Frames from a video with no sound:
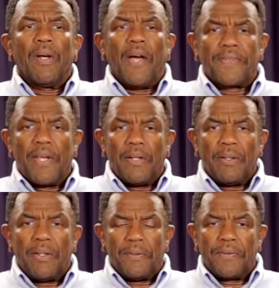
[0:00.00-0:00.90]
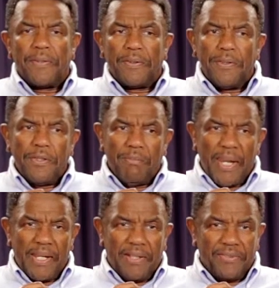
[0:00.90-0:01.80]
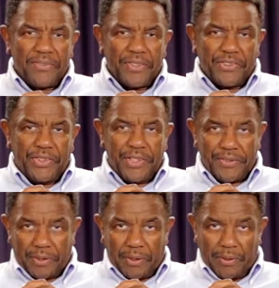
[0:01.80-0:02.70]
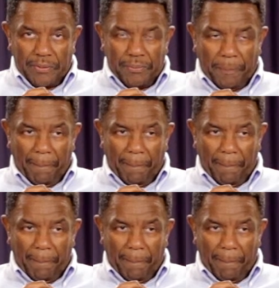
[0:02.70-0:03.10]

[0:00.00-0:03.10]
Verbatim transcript: I said, the decision you made six years ago,